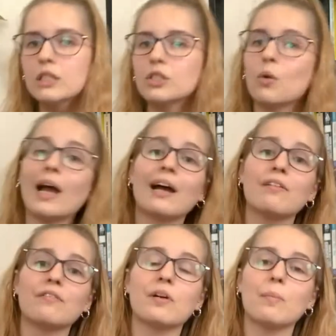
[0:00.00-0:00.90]
So I
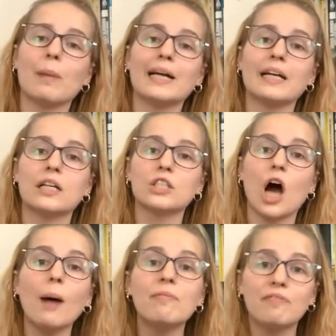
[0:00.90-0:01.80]
have my
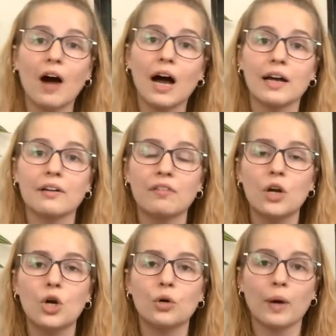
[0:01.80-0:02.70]
top five
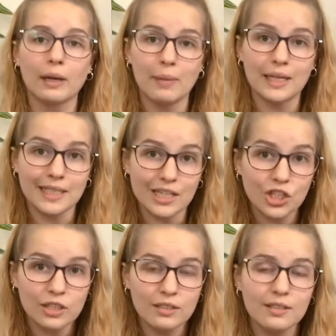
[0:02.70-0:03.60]

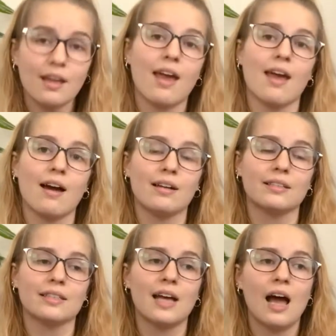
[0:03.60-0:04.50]
recommendations
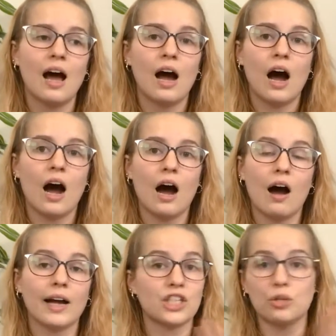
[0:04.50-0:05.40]
and
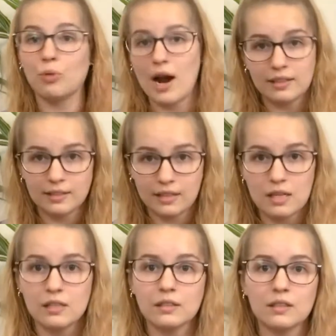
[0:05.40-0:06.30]
I actually practice
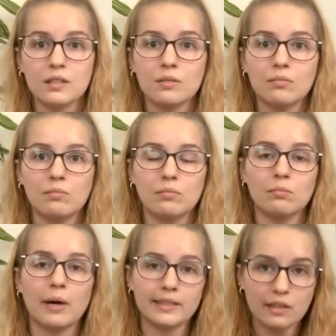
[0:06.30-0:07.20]
these
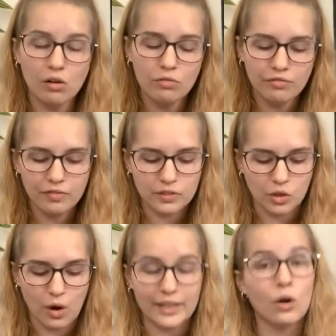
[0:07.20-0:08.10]
myself,
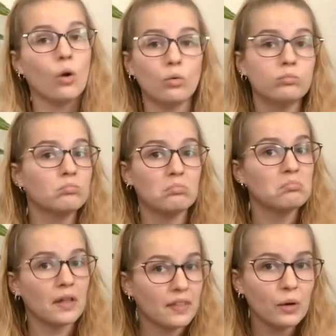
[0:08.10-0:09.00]
so I know
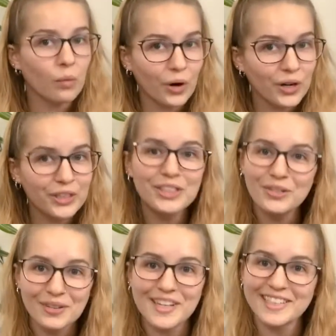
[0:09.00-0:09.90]
that they work
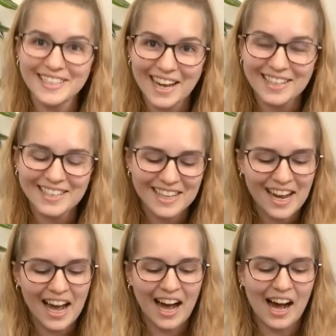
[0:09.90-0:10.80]
to an extent.
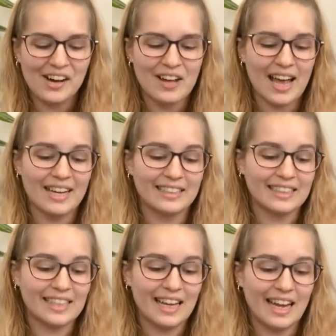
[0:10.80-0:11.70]
Uh,
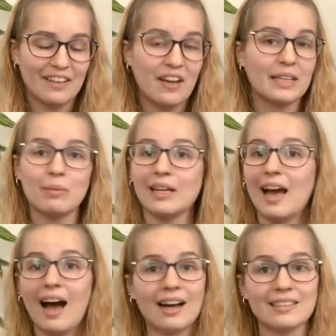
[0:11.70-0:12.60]
and if anybody
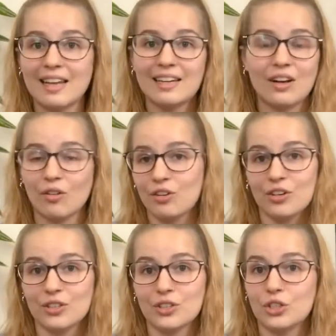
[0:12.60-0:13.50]
has any
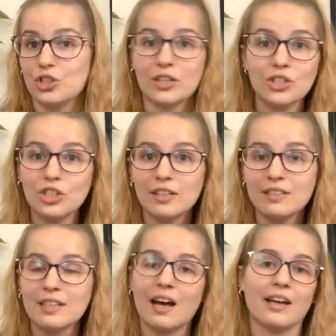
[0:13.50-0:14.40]
other
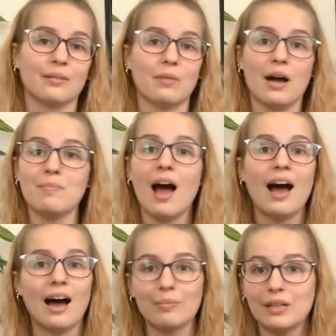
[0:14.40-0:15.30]
suggestions, I'm, I'm
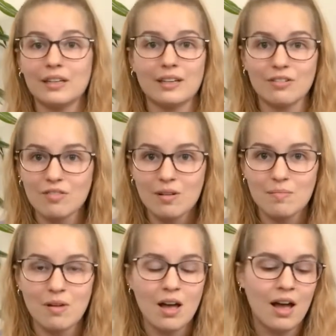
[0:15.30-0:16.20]
happy to hear
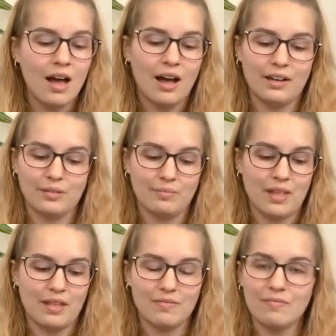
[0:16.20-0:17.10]
them. Um,
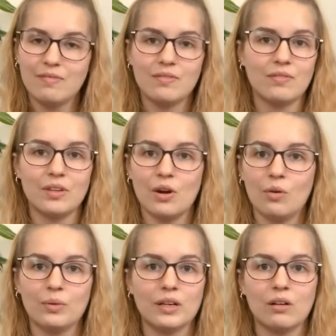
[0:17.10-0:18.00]
you know,
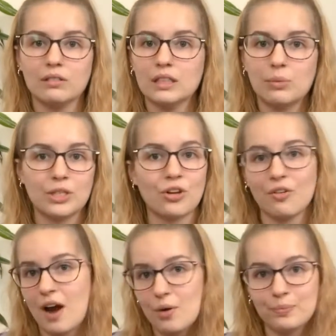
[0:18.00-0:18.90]
we can always help each
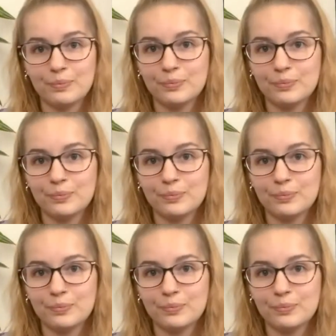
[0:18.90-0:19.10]
other out.